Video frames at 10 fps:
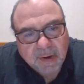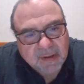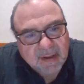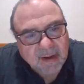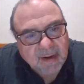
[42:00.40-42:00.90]

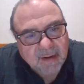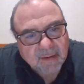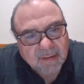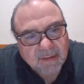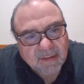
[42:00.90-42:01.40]
Brett's not
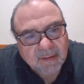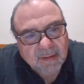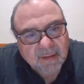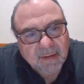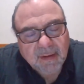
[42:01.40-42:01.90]
here.
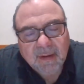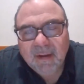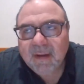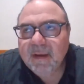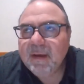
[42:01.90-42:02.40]

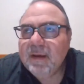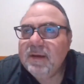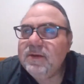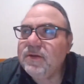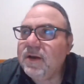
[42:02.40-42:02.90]

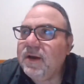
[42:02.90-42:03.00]
So